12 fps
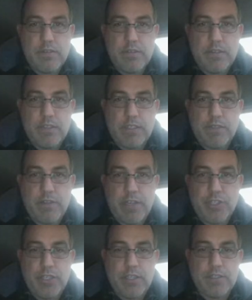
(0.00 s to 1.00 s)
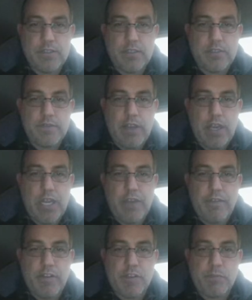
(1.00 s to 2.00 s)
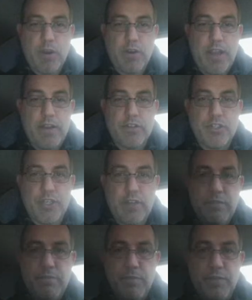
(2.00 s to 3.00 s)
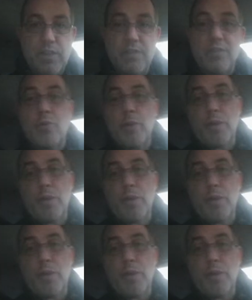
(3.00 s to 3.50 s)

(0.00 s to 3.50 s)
is this flashing? Yes, it is. I don't have enough spark energy via the coil